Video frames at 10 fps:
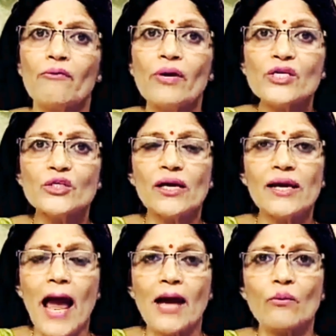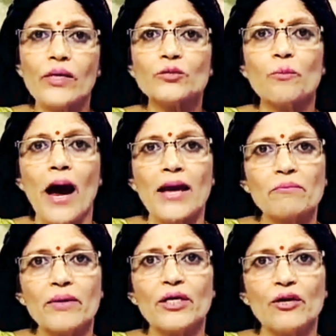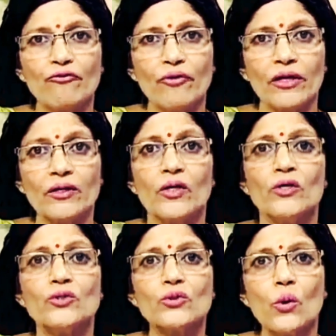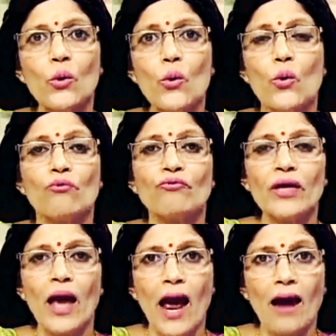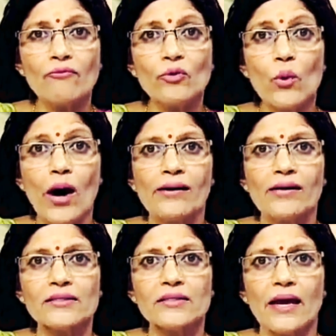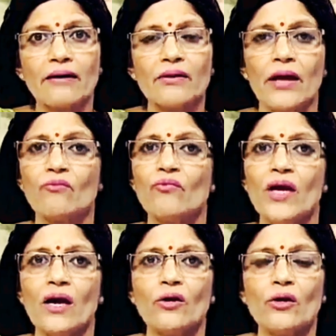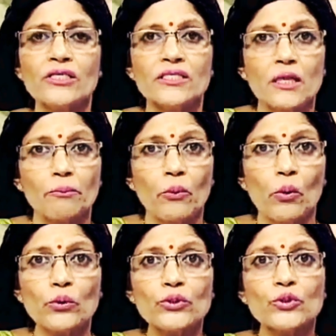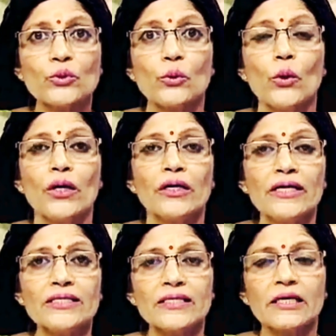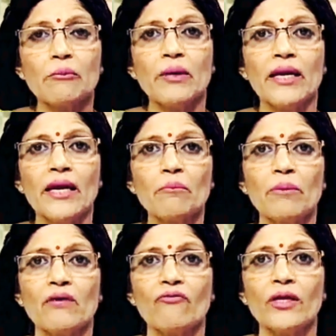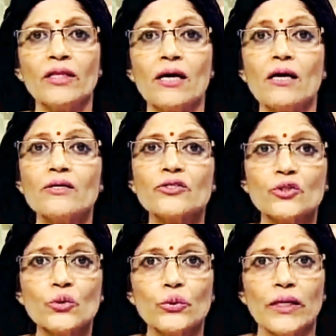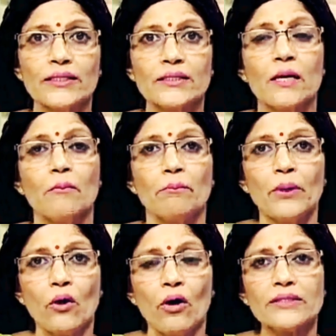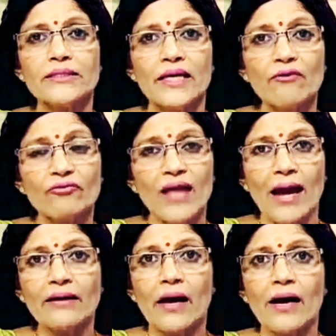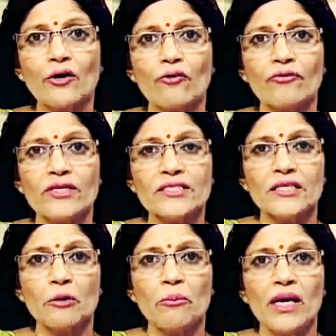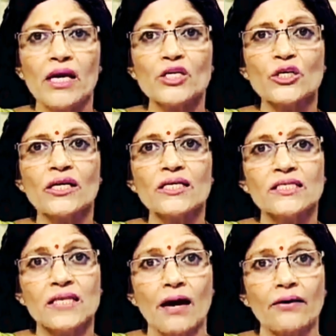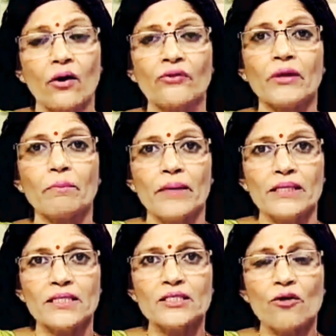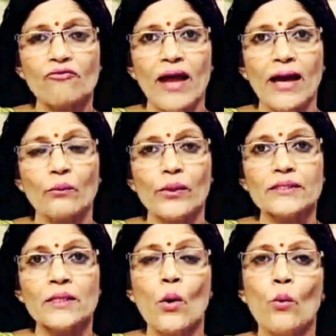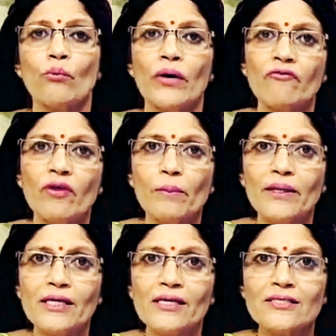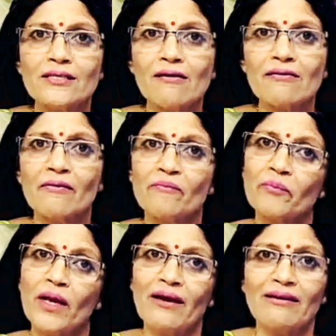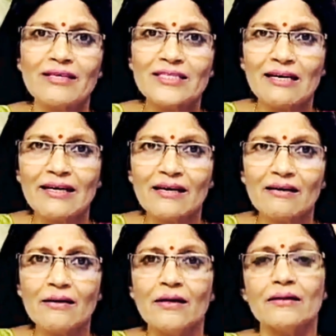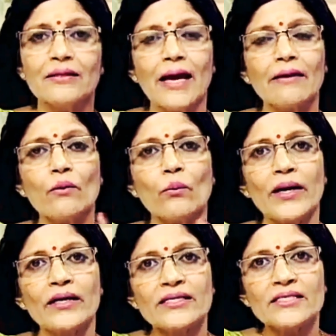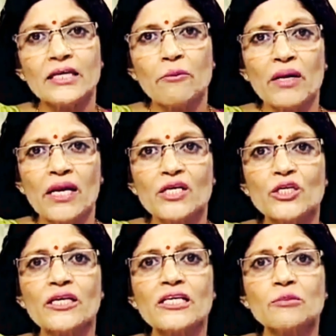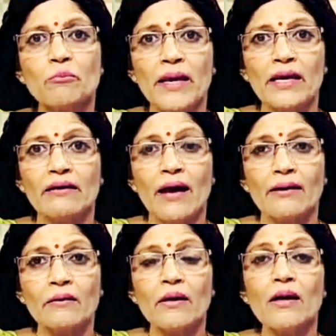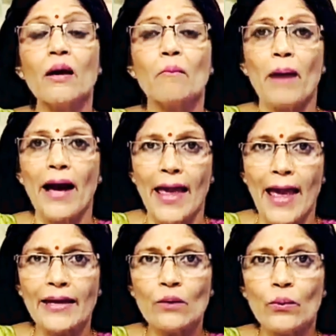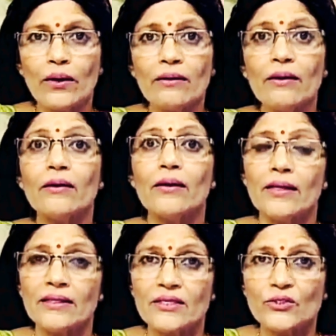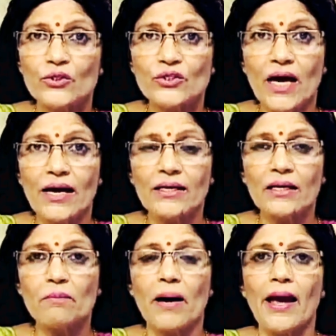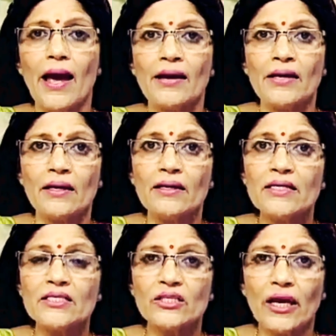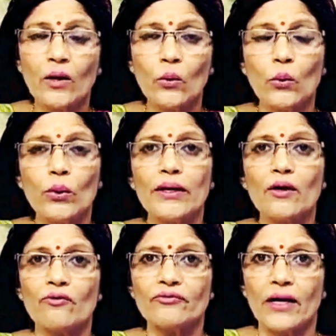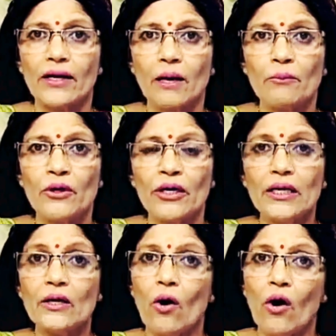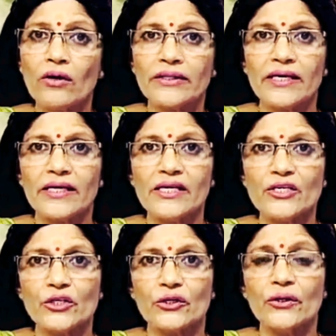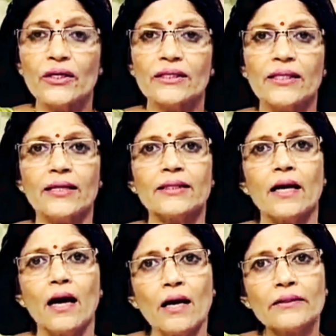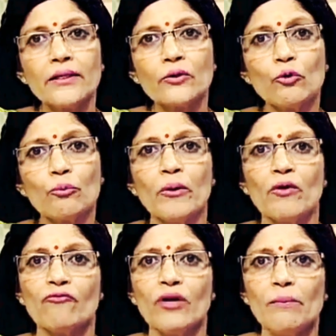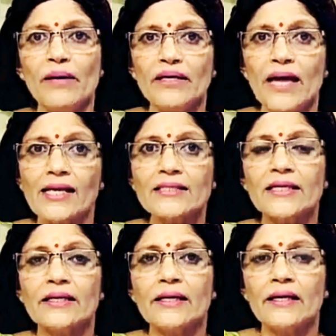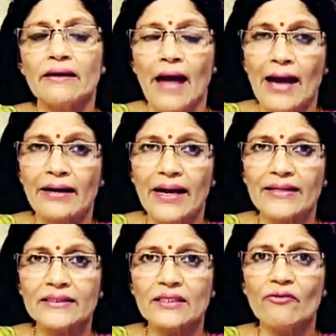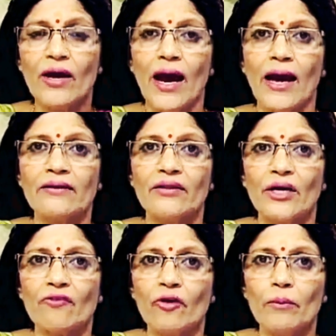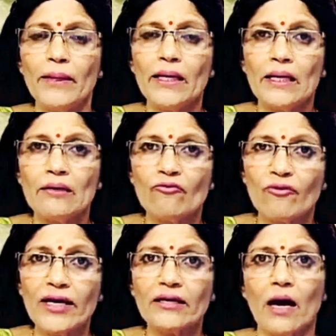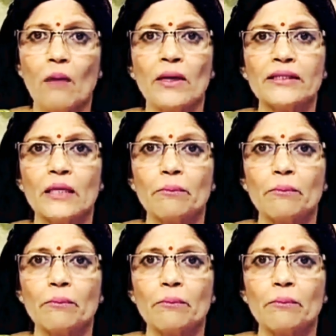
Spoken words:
regional language might be differing. So, we have to understand that we are not supposed to discriminate between the students, because if that kind of discrimination is done on the basis of language, what will be the result? It is clear that when discrimination is being done by anyone in the society, by any stakeholder of the community or the teacher, then the other group will be tense and aggressive and there will be conflict among